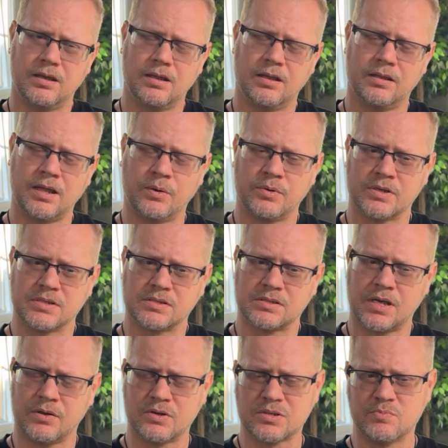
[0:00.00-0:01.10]
that was
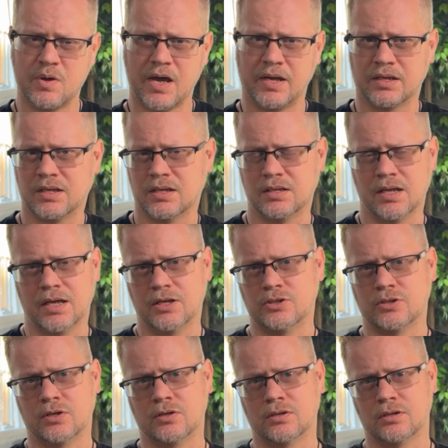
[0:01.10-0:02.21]
charismatic in
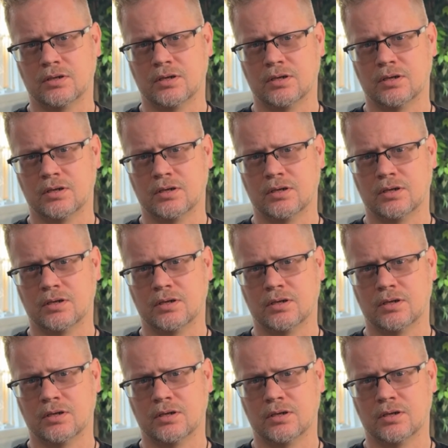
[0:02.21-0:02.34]
nature.